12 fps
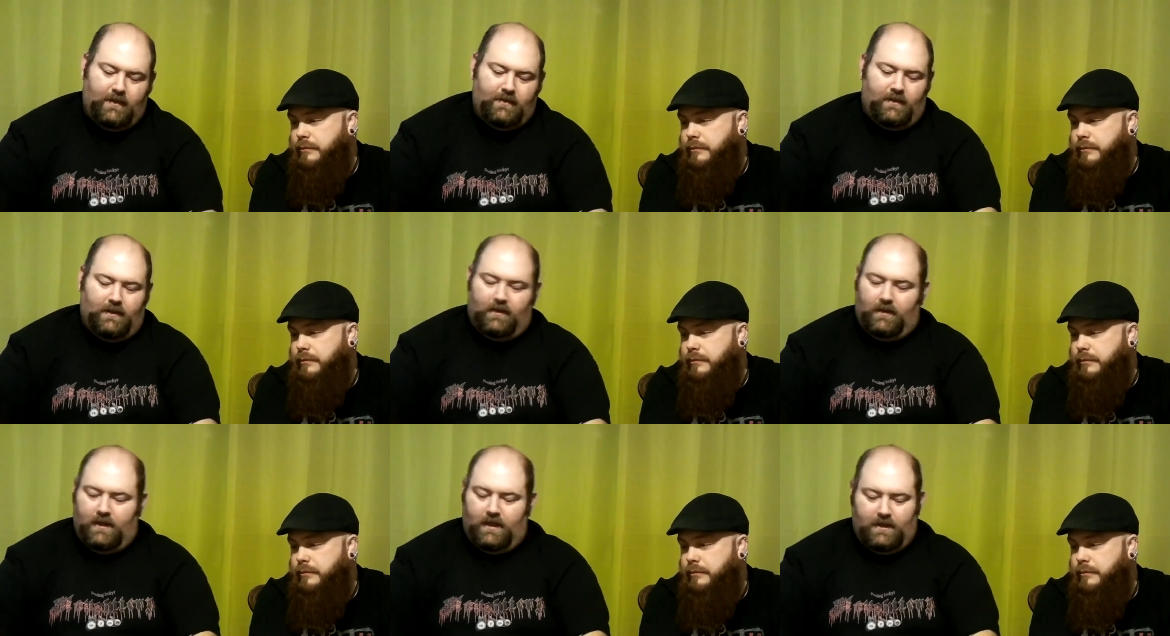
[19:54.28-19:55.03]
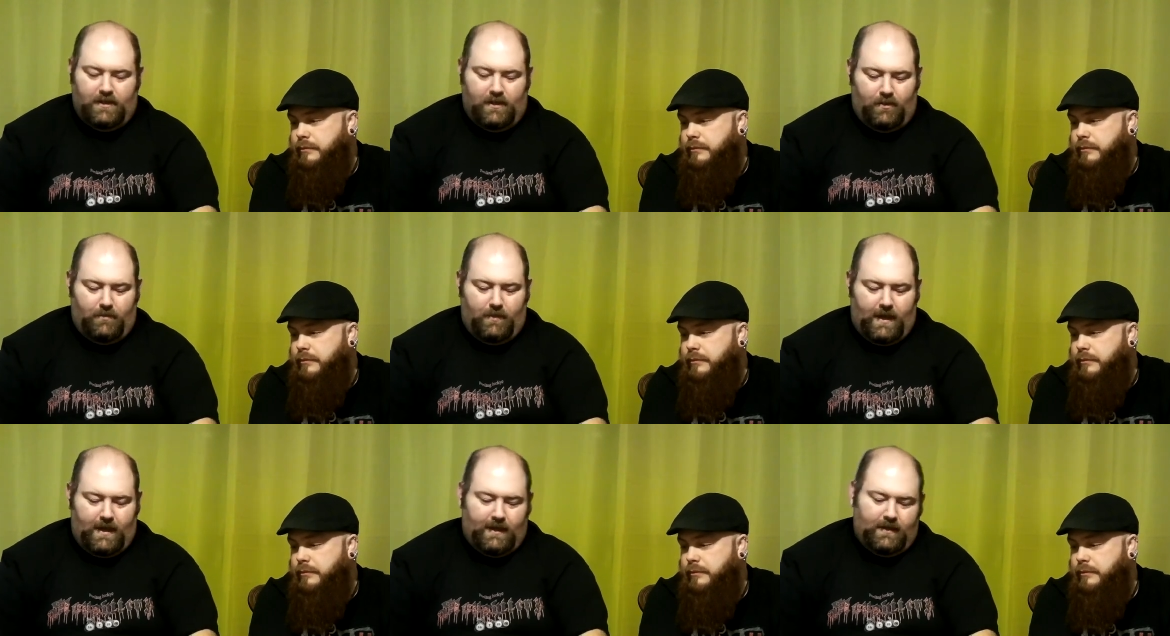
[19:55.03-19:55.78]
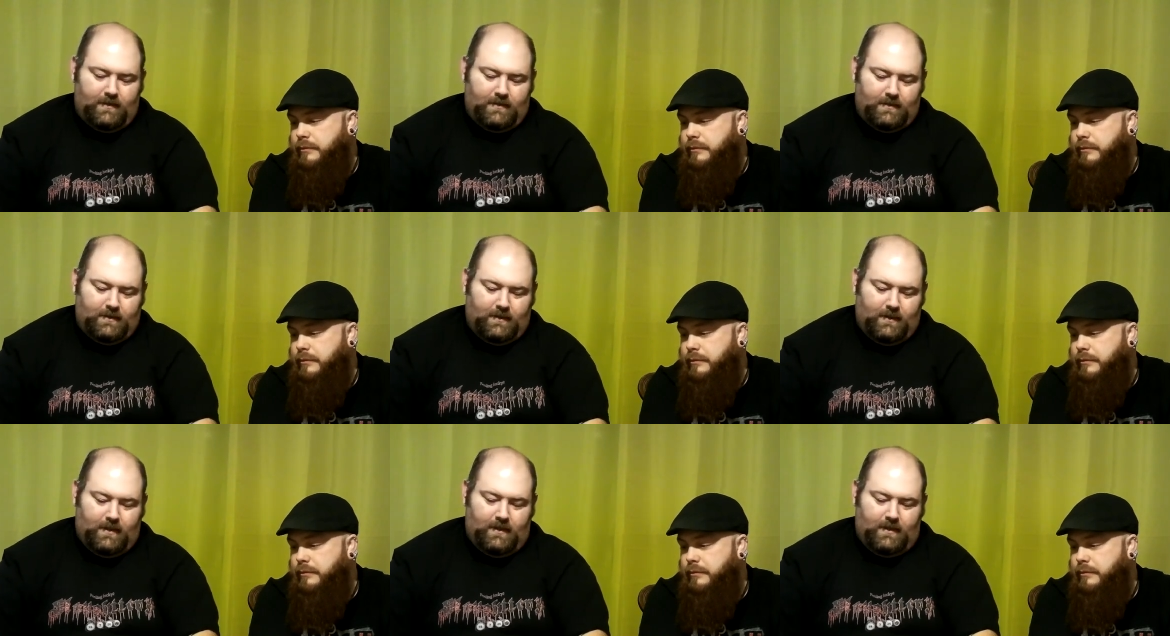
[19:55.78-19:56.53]
Speaker 1: little tote bag.
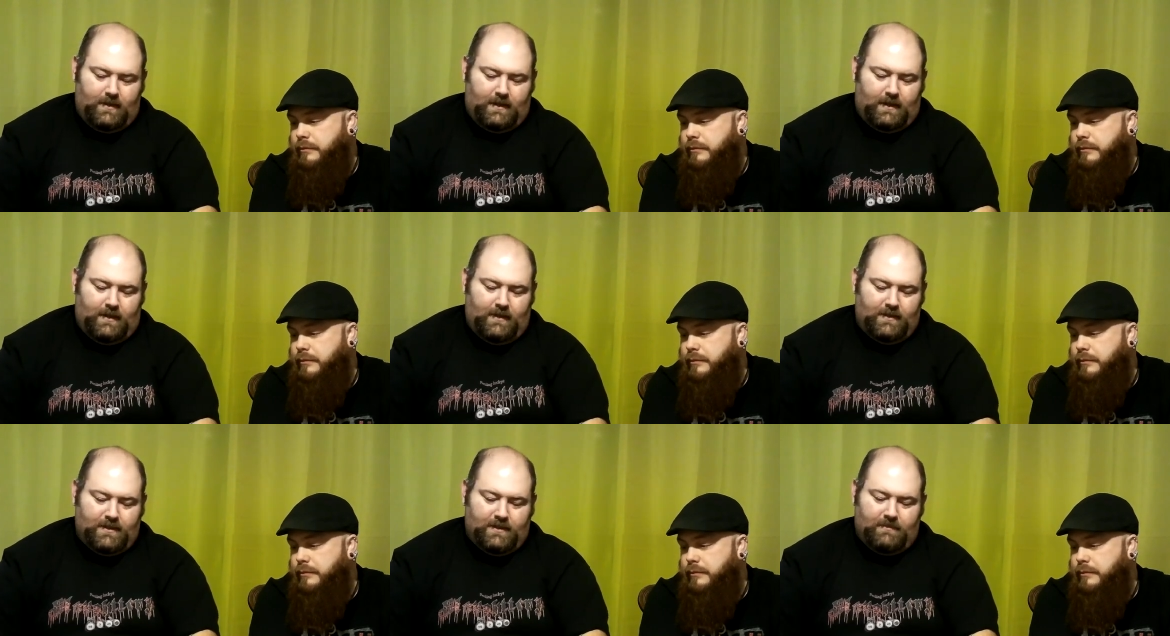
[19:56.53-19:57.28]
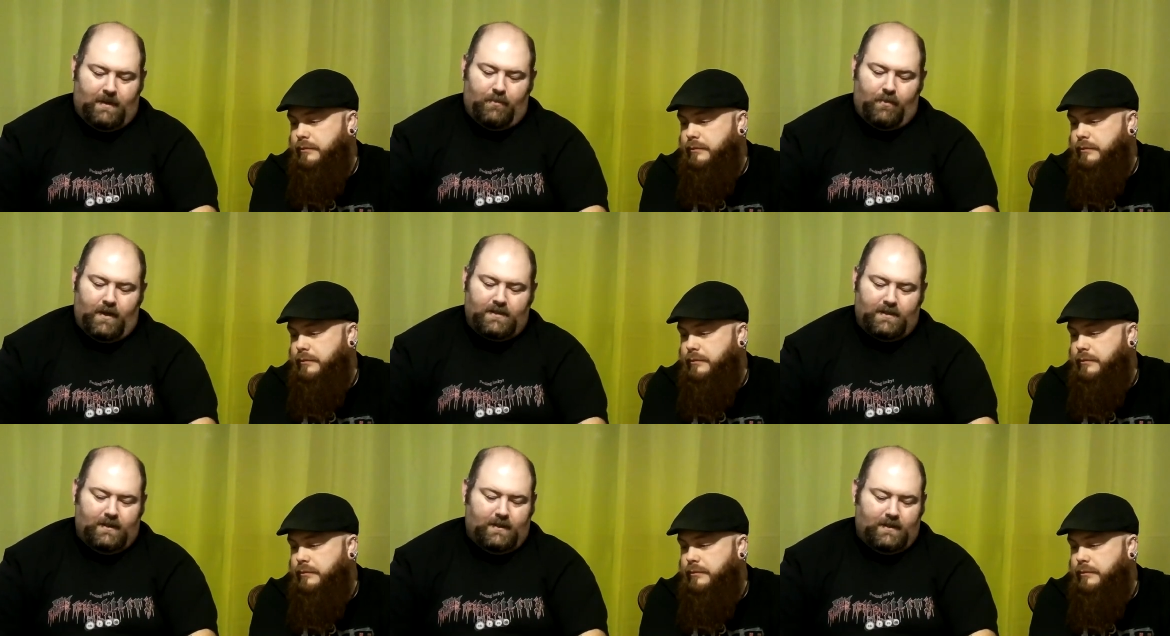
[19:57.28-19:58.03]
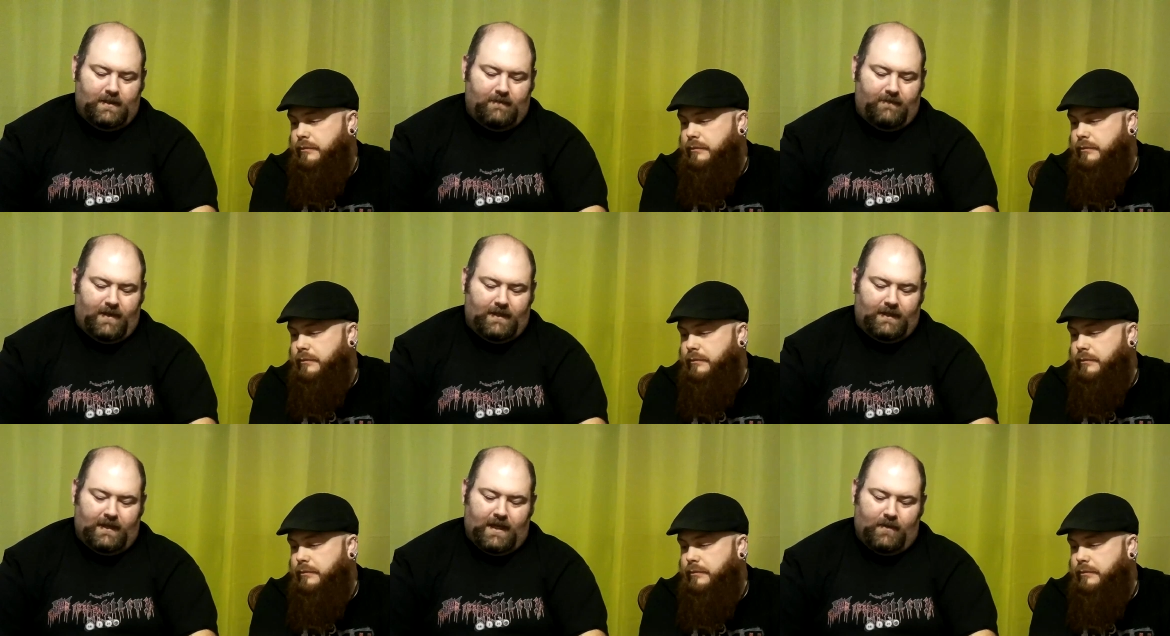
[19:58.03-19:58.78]
It says my bracelet that
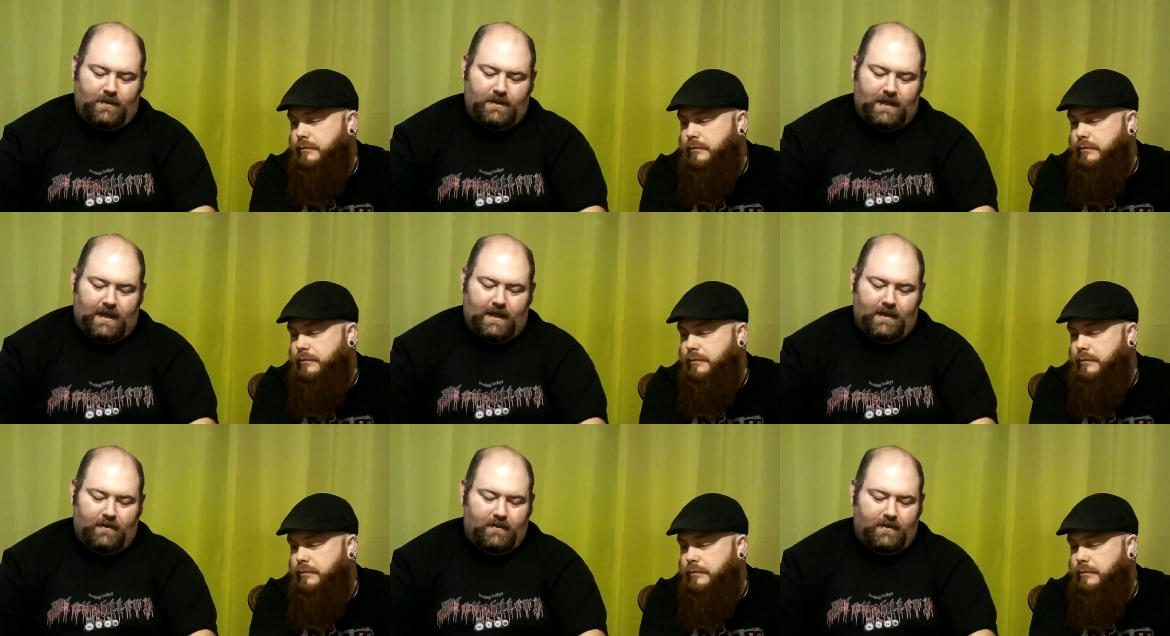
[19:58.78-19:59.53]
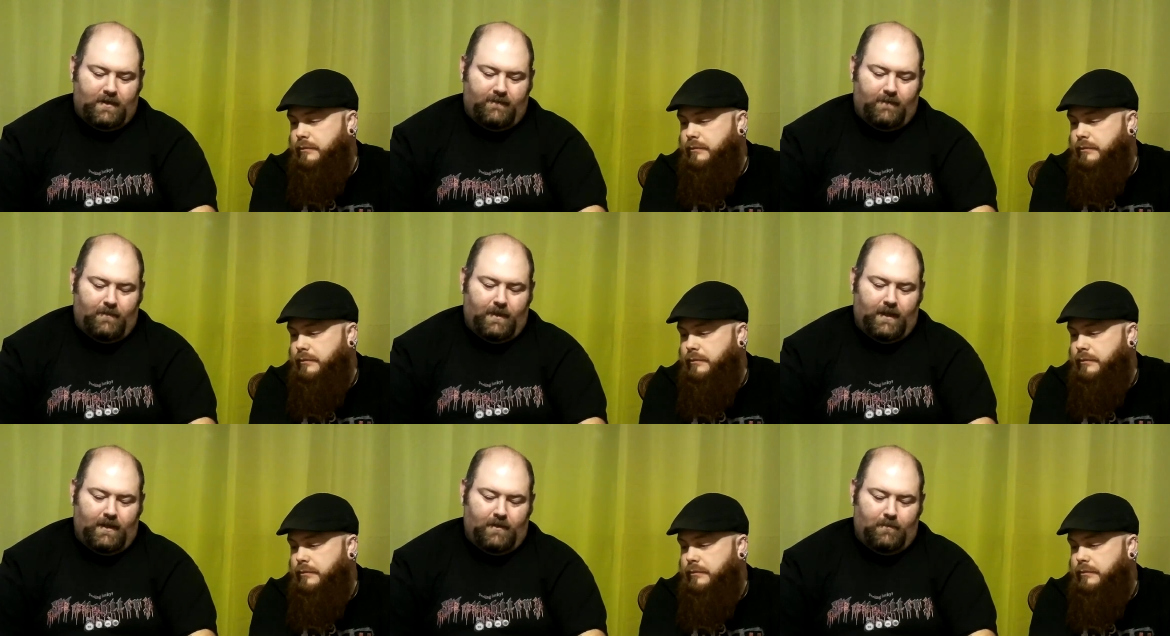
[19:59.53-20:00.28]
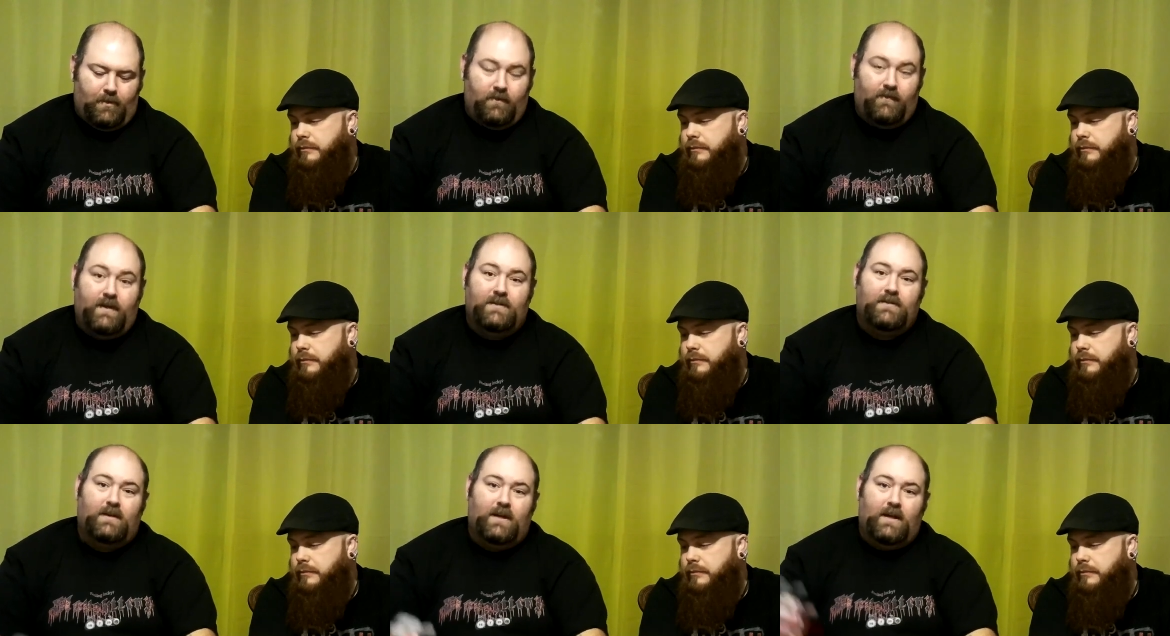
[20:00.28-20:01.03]
finally got retired from being in
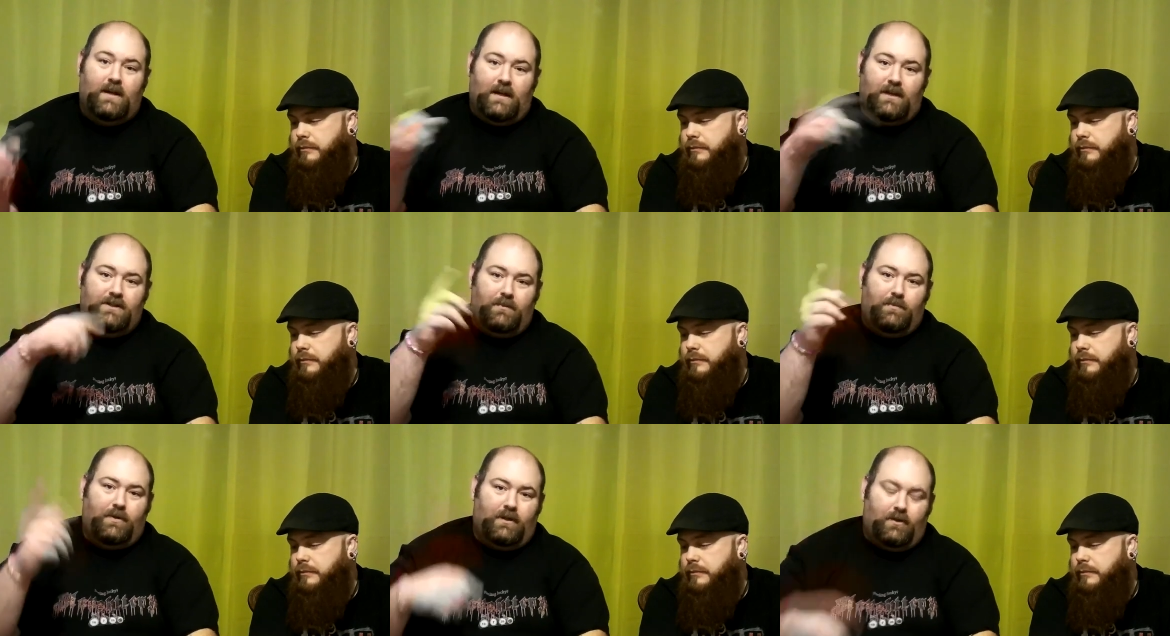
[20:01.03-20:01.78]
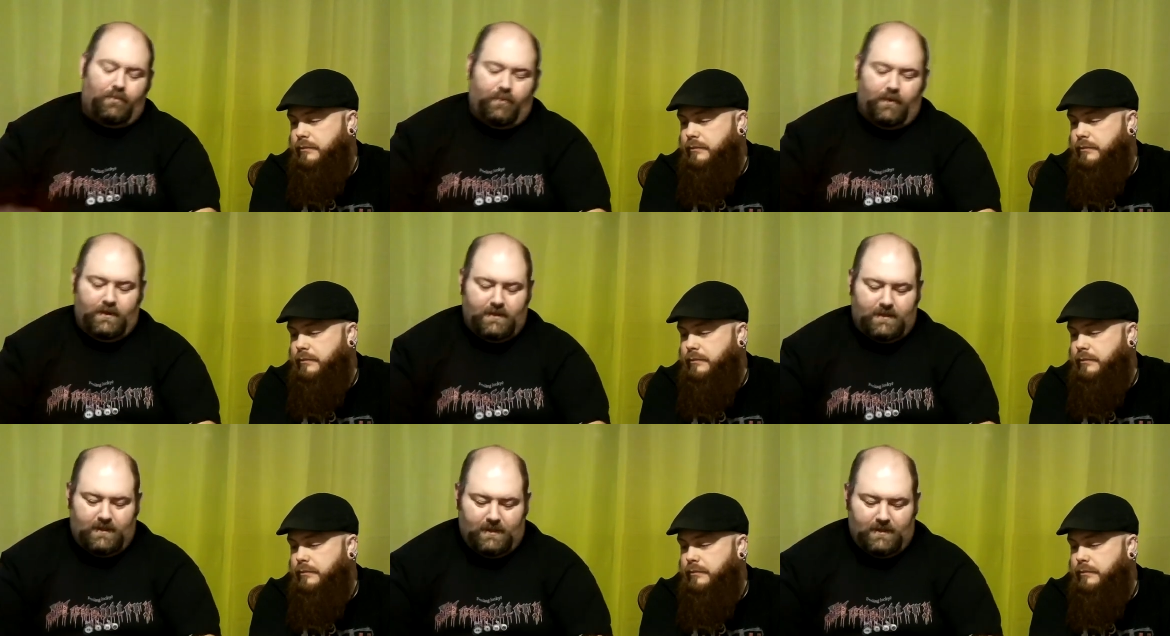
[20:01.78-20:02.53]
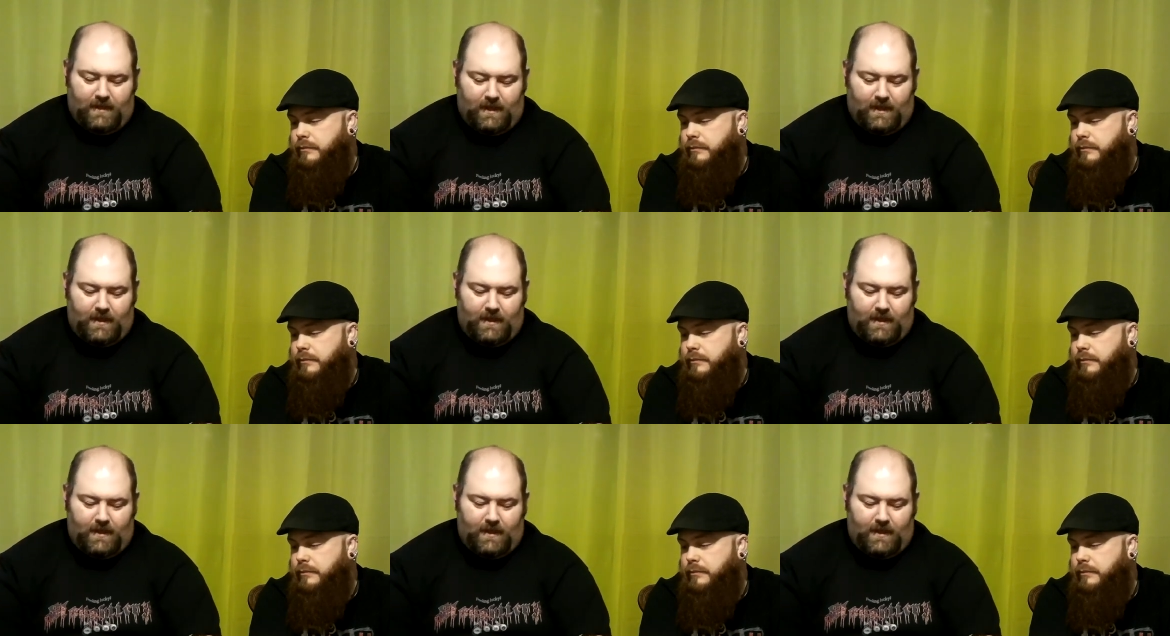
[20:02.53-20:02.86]
movies. You should put a little parentheses. Ha